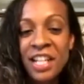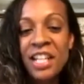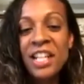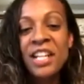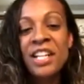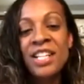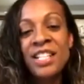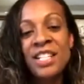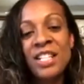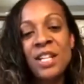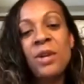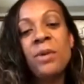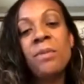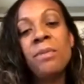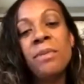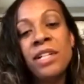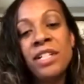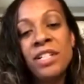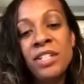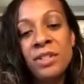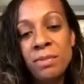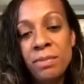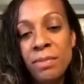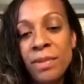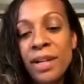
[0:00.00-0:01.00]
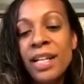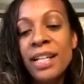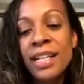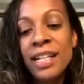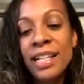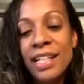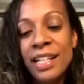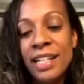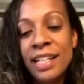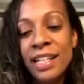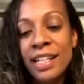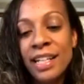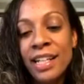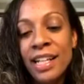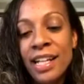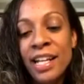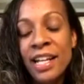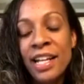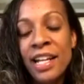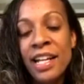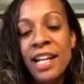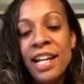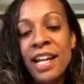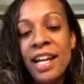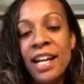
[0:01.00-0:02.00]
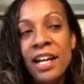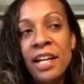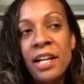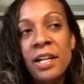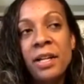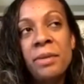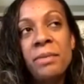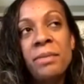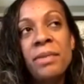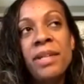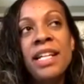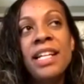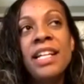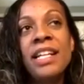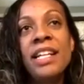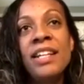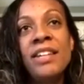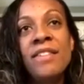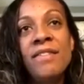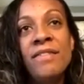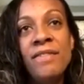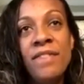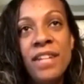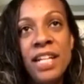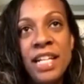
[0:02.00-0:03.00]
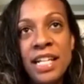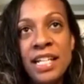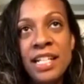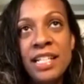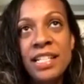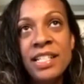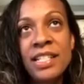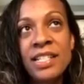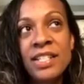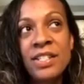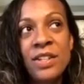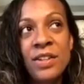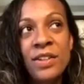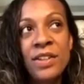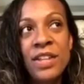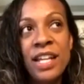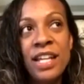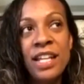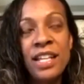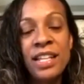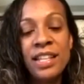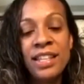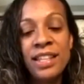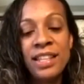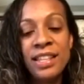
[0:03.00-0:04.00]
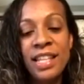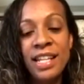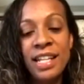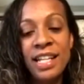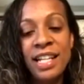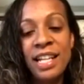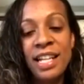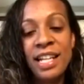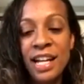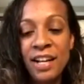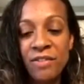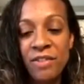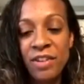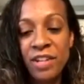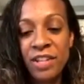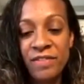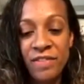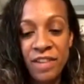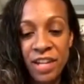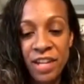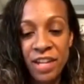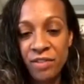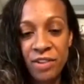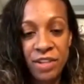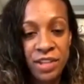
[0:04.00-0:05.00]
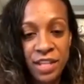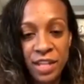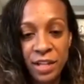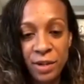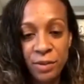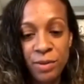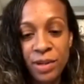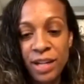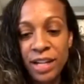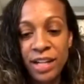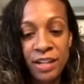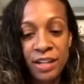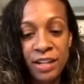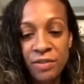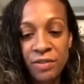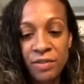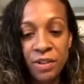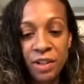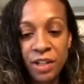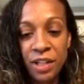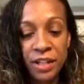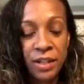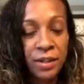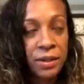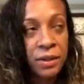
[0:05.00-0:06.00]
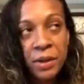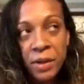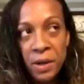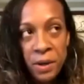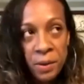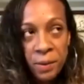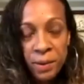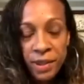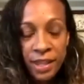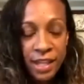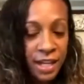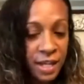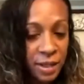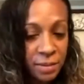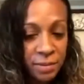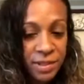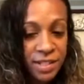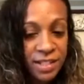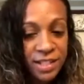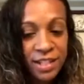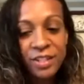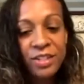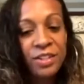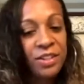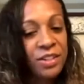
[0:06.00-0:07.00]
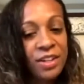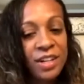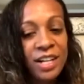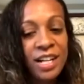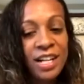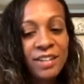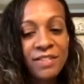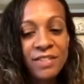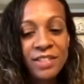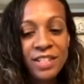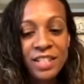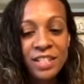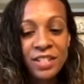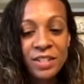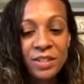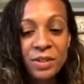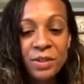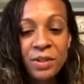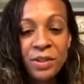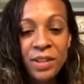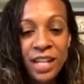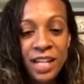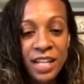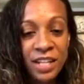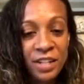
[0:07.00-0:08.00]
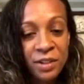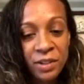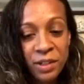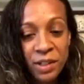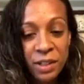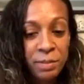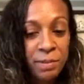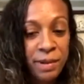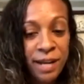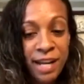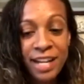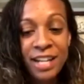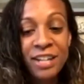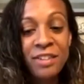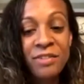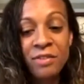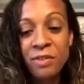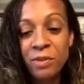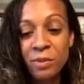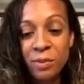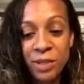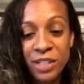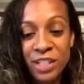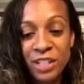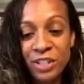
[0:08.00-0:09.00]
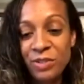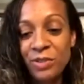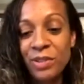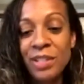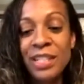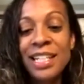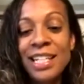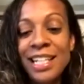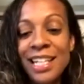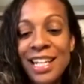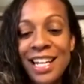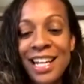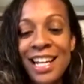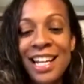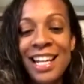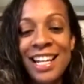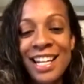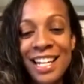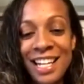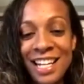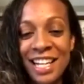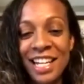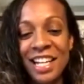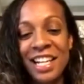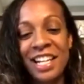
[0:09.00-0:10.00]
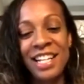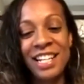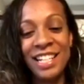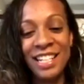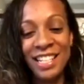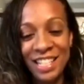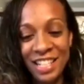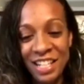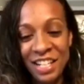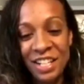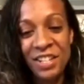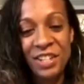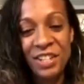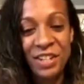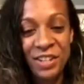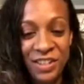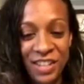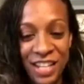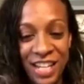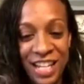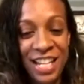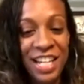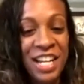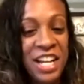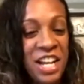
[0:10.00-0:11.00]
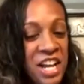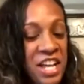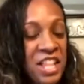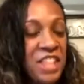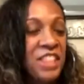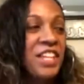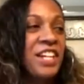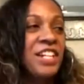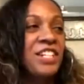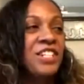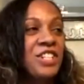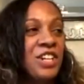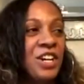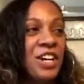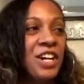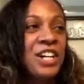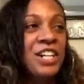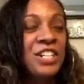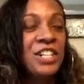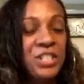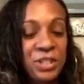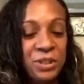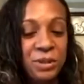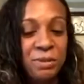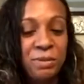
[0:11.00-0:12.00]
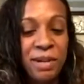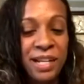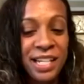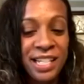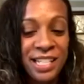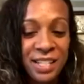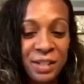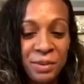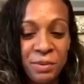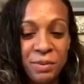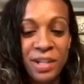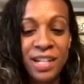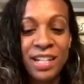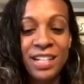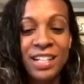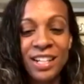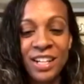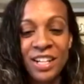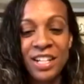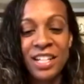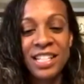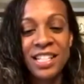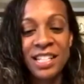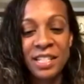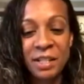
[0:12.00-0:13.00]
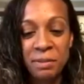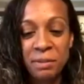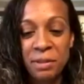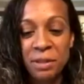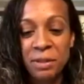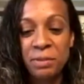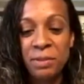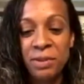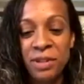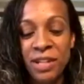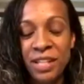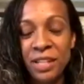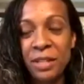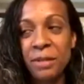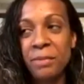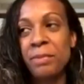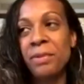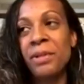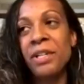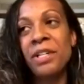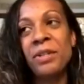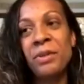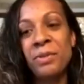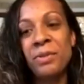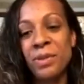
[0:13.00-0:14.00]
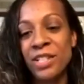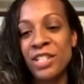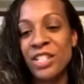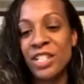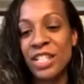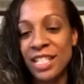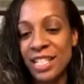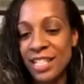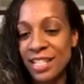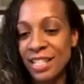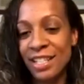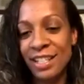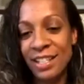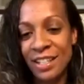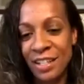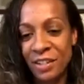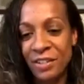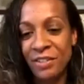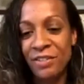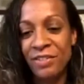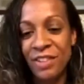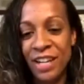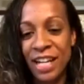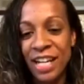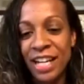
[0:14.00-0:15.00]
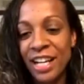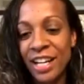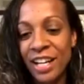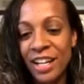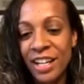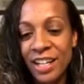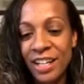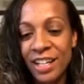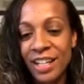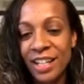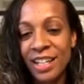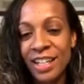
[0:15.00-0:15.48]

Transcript: so much money um, in advance so that they could have re- everything ready for you. With Amazon, you don't have to do that. You only pay for what you need. and right. they charge you based on what it costs them to print the book, which is, you know, fair.